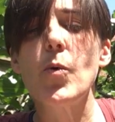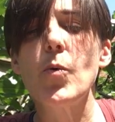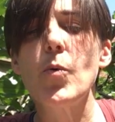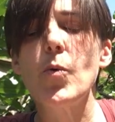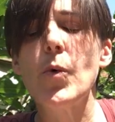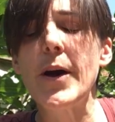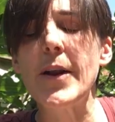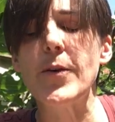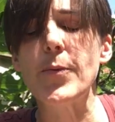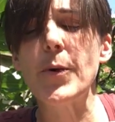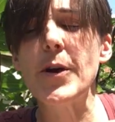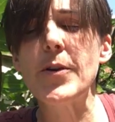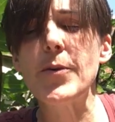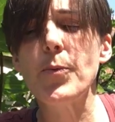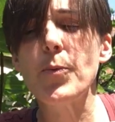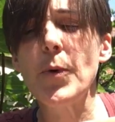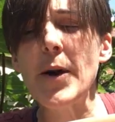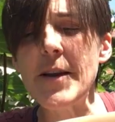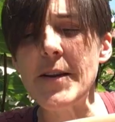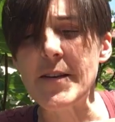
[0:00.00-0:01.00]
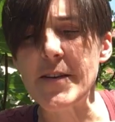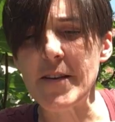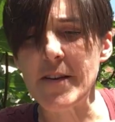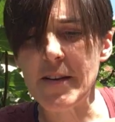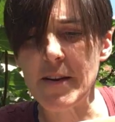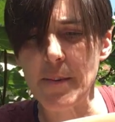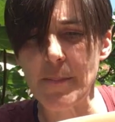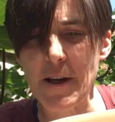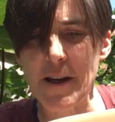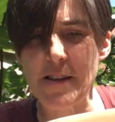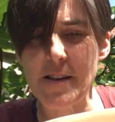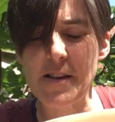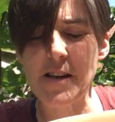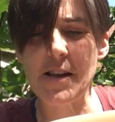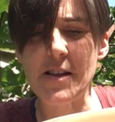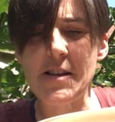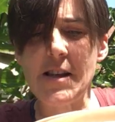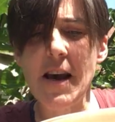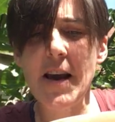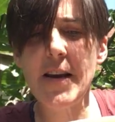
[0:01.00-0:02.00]
Wait, the man
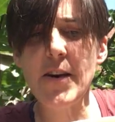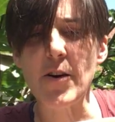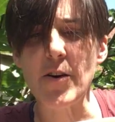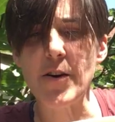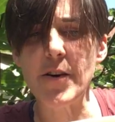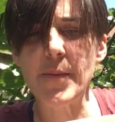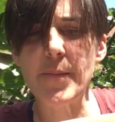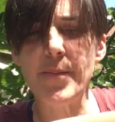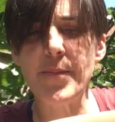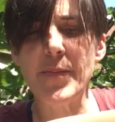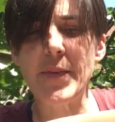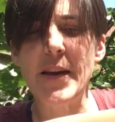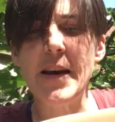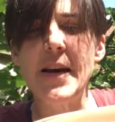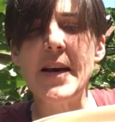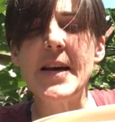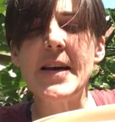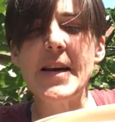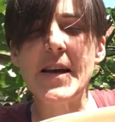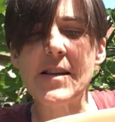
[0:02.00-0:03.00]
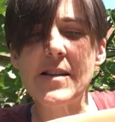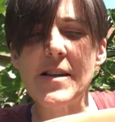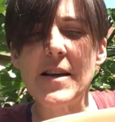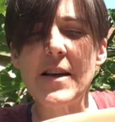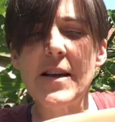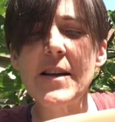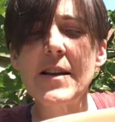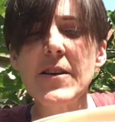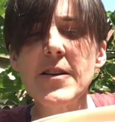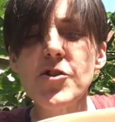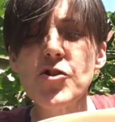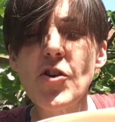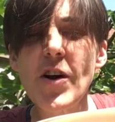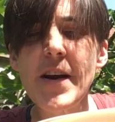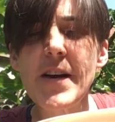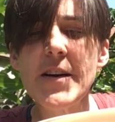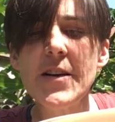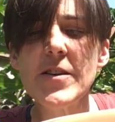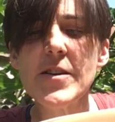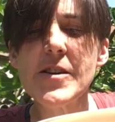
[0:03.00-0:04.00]
says. "Hang on. Yes, a little
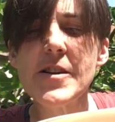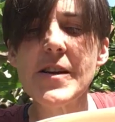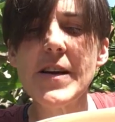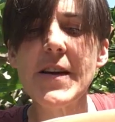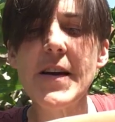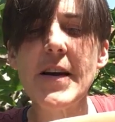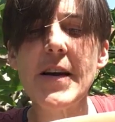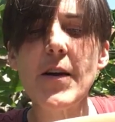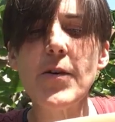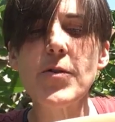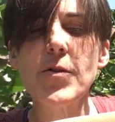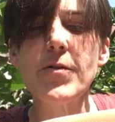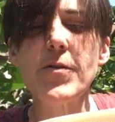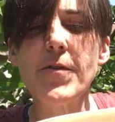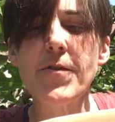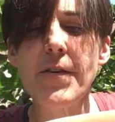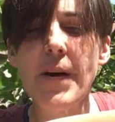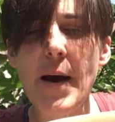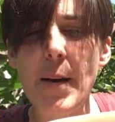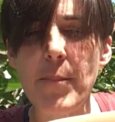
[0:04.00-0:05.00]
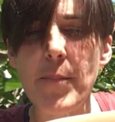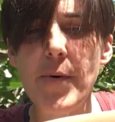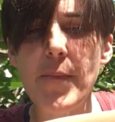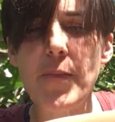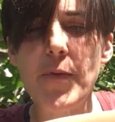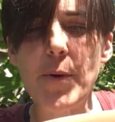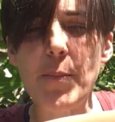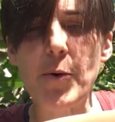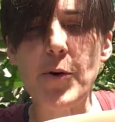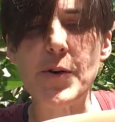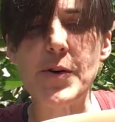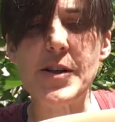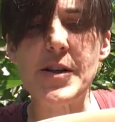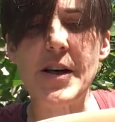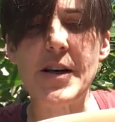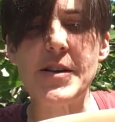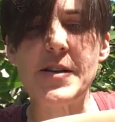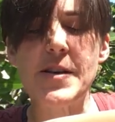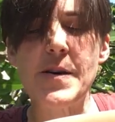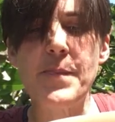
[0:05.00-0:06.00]
triangle sticking out of the flap," the boy
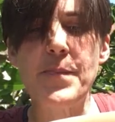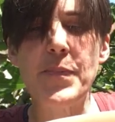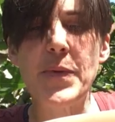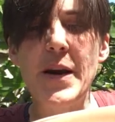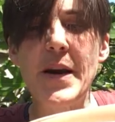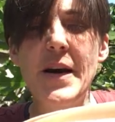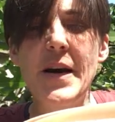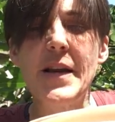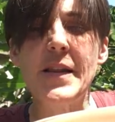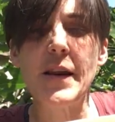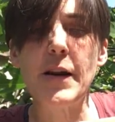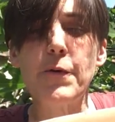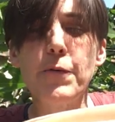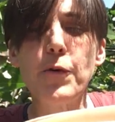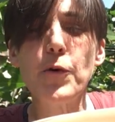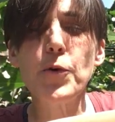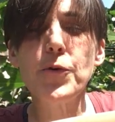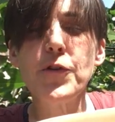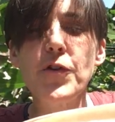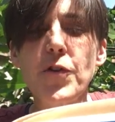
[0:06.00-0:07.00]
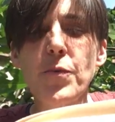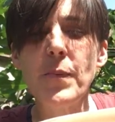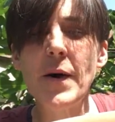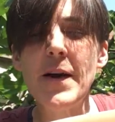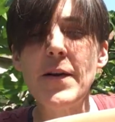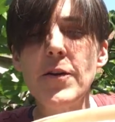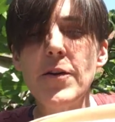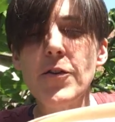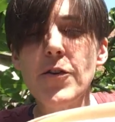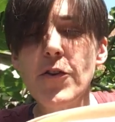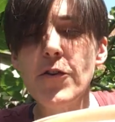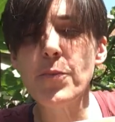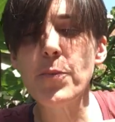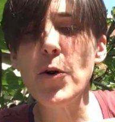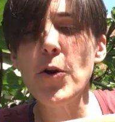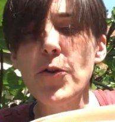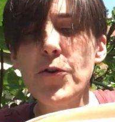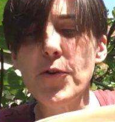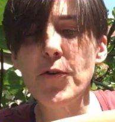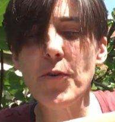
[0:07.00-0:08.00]
says. "Then fold the
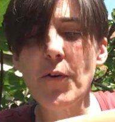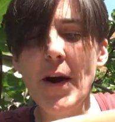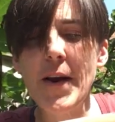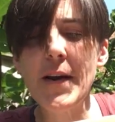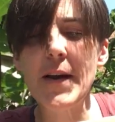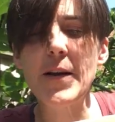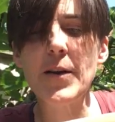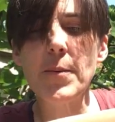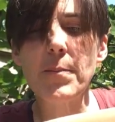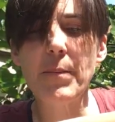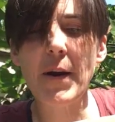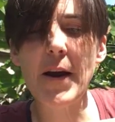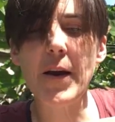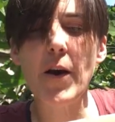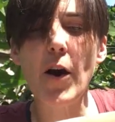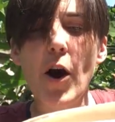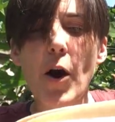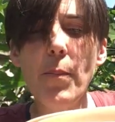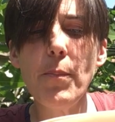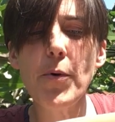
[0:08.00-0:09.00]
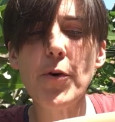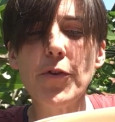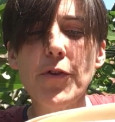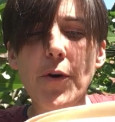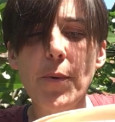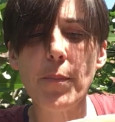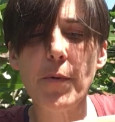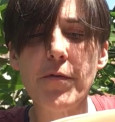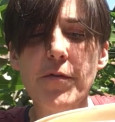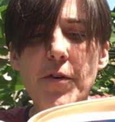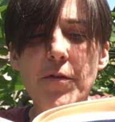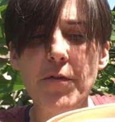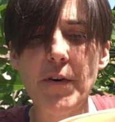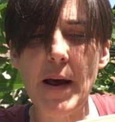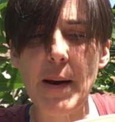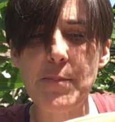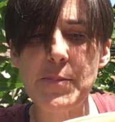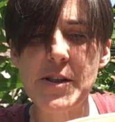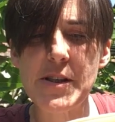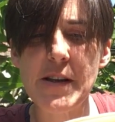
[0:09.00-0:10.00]
small triangle back up on top of the
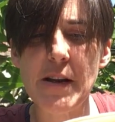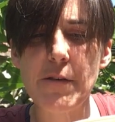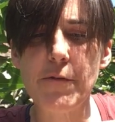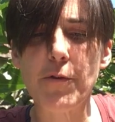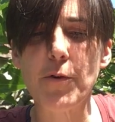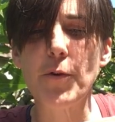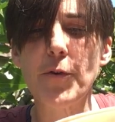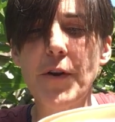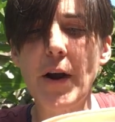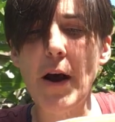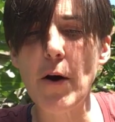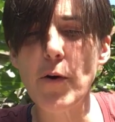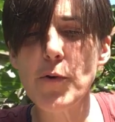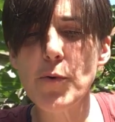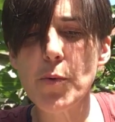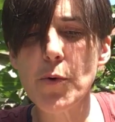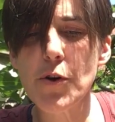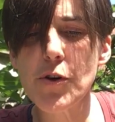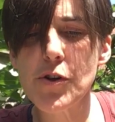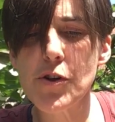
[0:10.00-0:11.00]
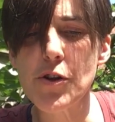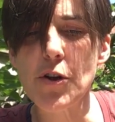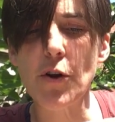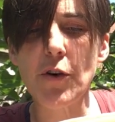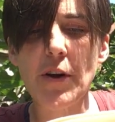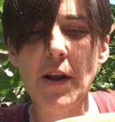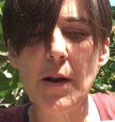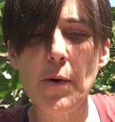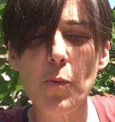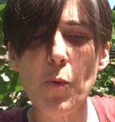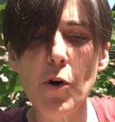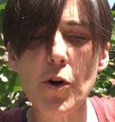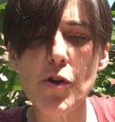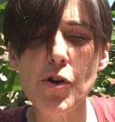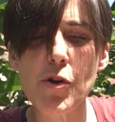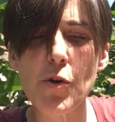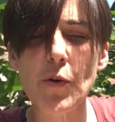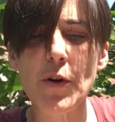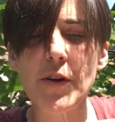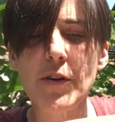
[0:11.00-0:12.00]
flaps. Then fold outwards, not inwards,
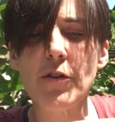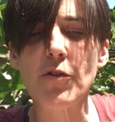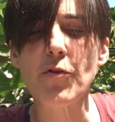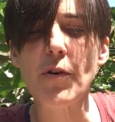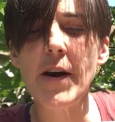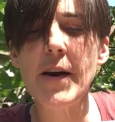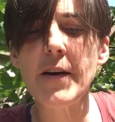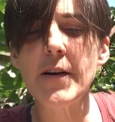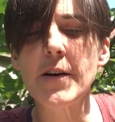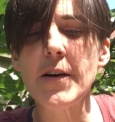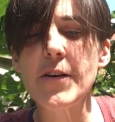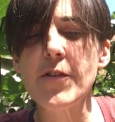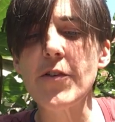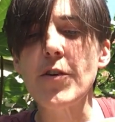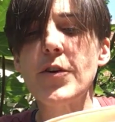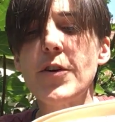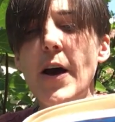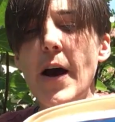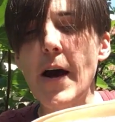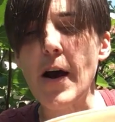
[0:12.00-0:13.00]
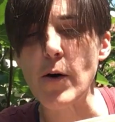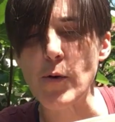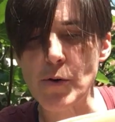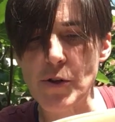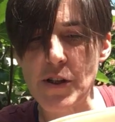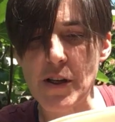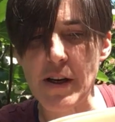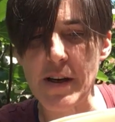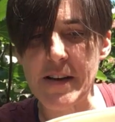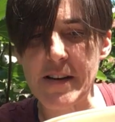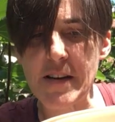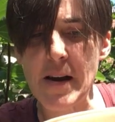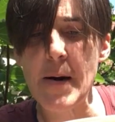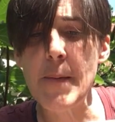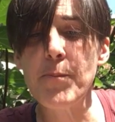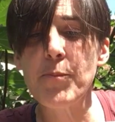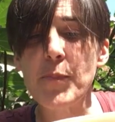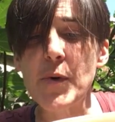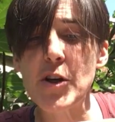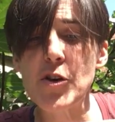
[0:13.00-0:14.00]
so that the triangle is on the outside.
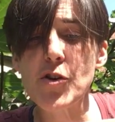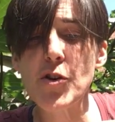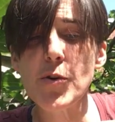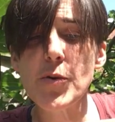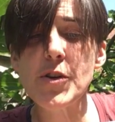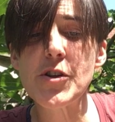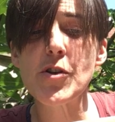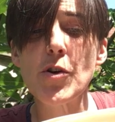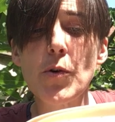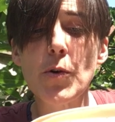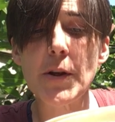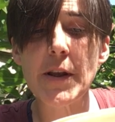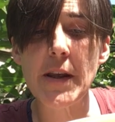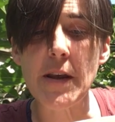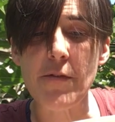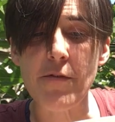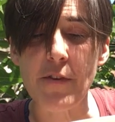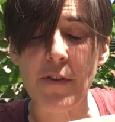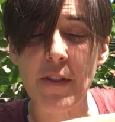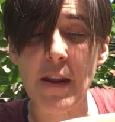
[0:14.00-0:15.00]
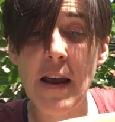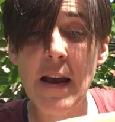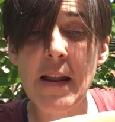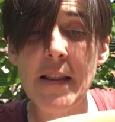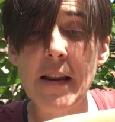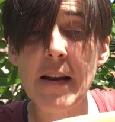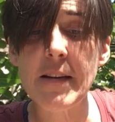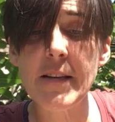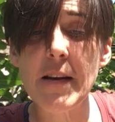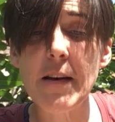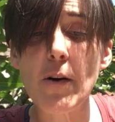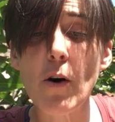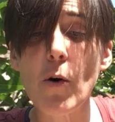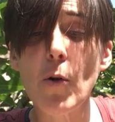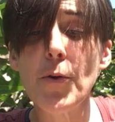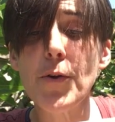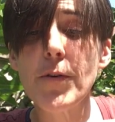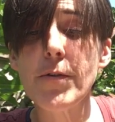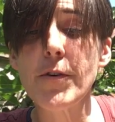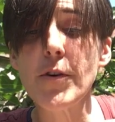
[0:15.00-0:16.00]
Make sure it's all even. Then take
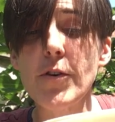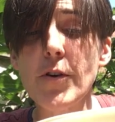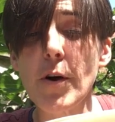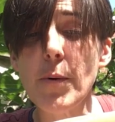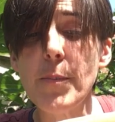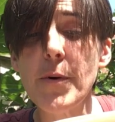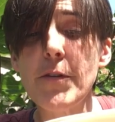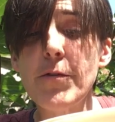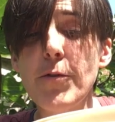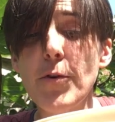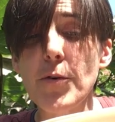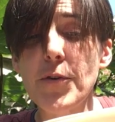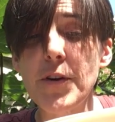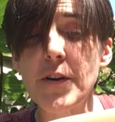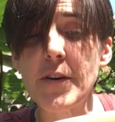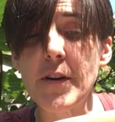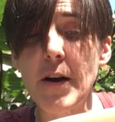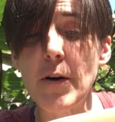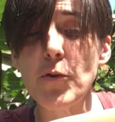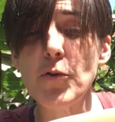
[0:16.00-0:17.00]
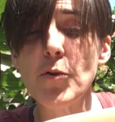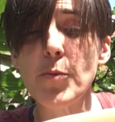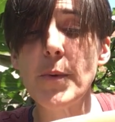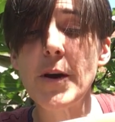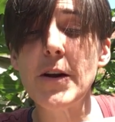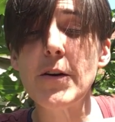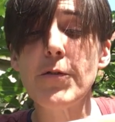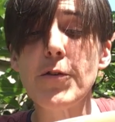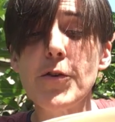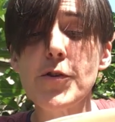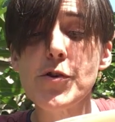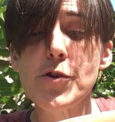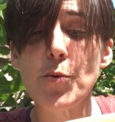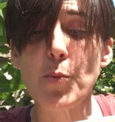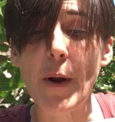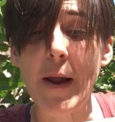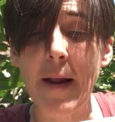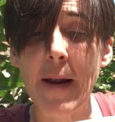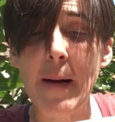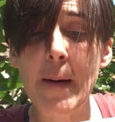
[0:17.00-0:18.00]
hold of the top and fold it down to make the first
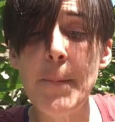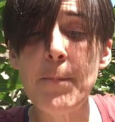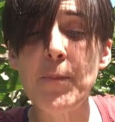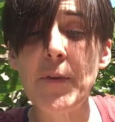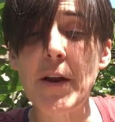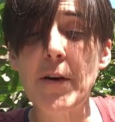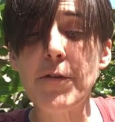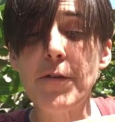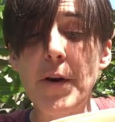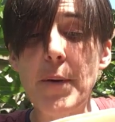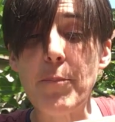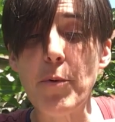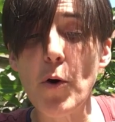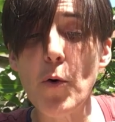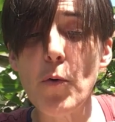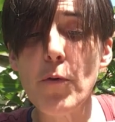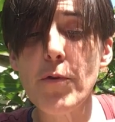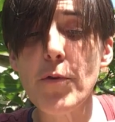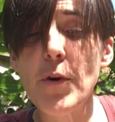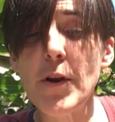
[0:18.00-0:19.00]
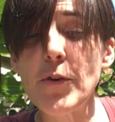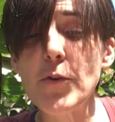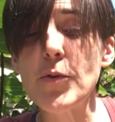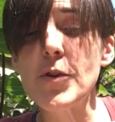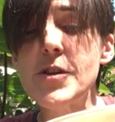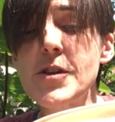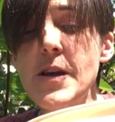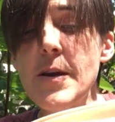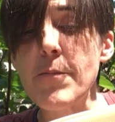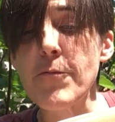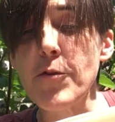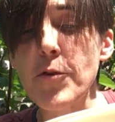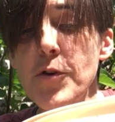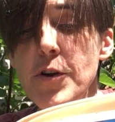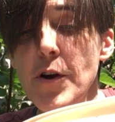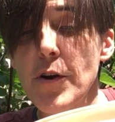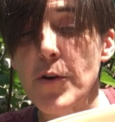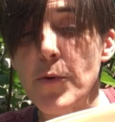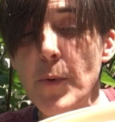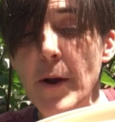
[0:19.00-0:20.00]
wing. Then flip over and do the same for
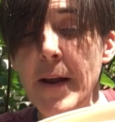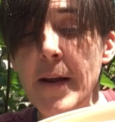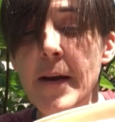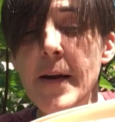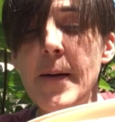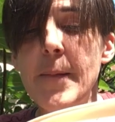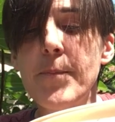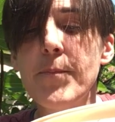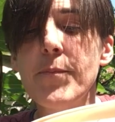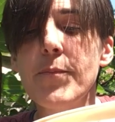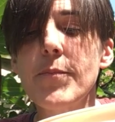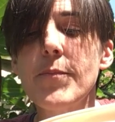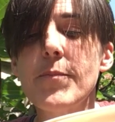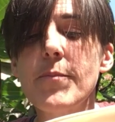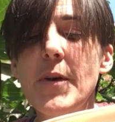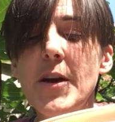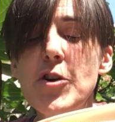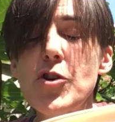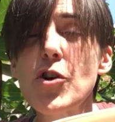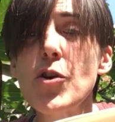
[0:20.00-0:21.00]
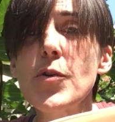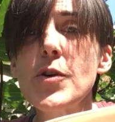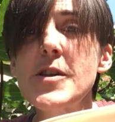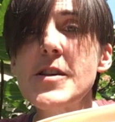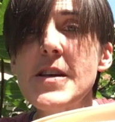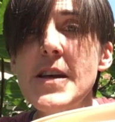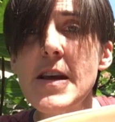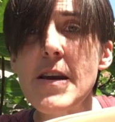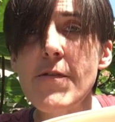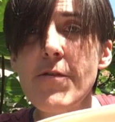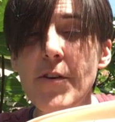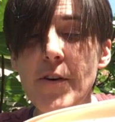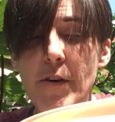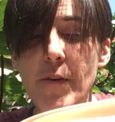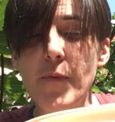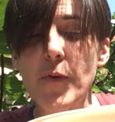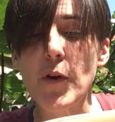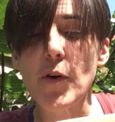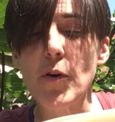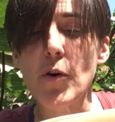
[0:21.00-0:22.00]
the other wing. Make sure it's even,
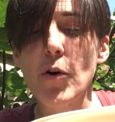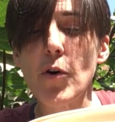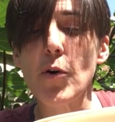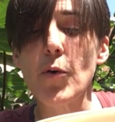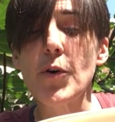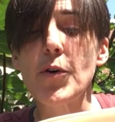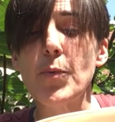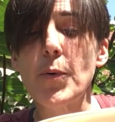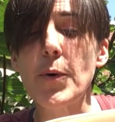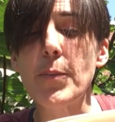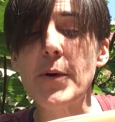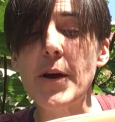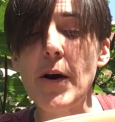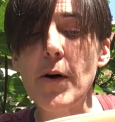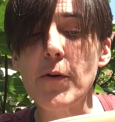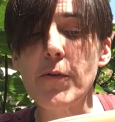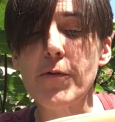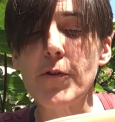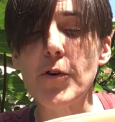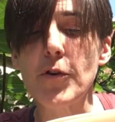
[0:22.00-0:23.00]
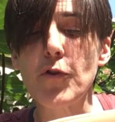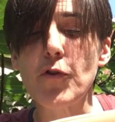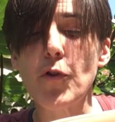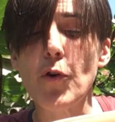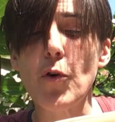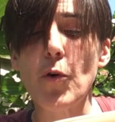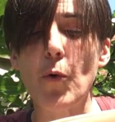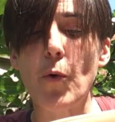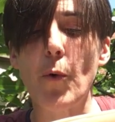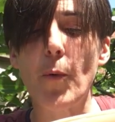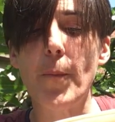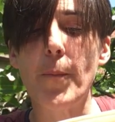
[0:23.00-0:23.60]
or it will be out of control."